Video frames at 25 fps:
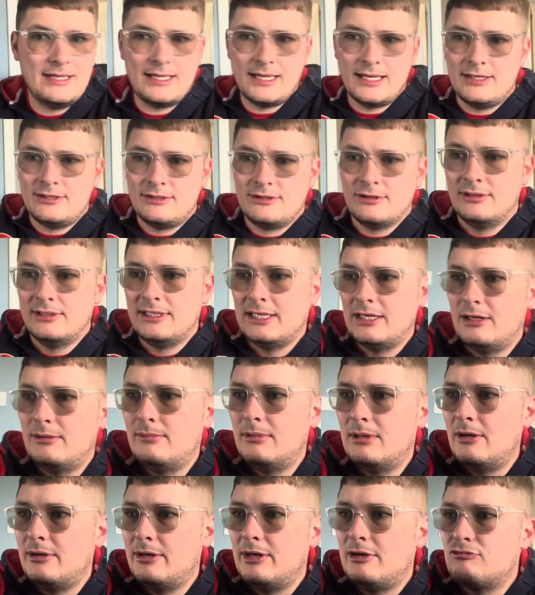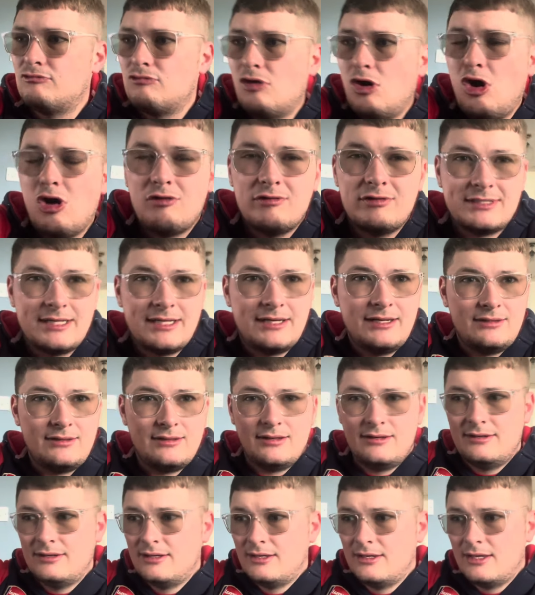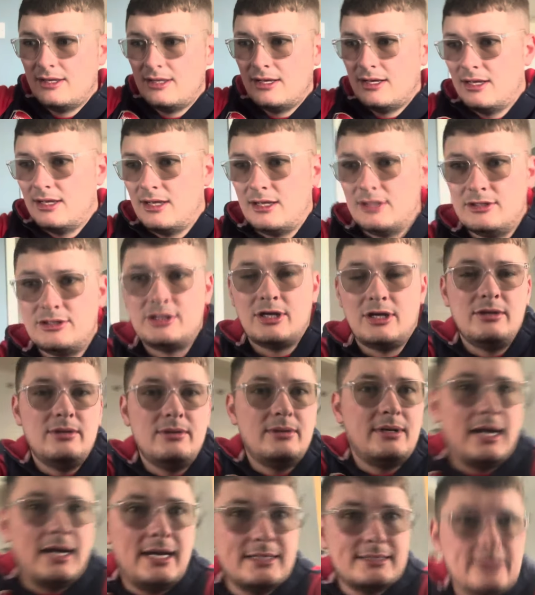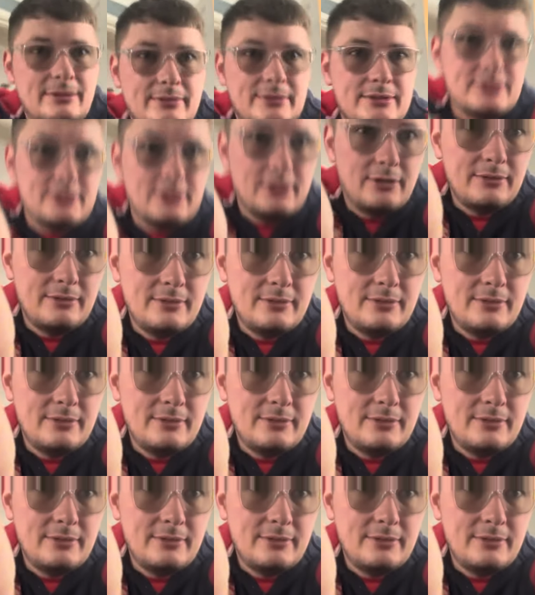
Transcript: get it done, get it uploaded, raw as anything, and show you guys how it's done.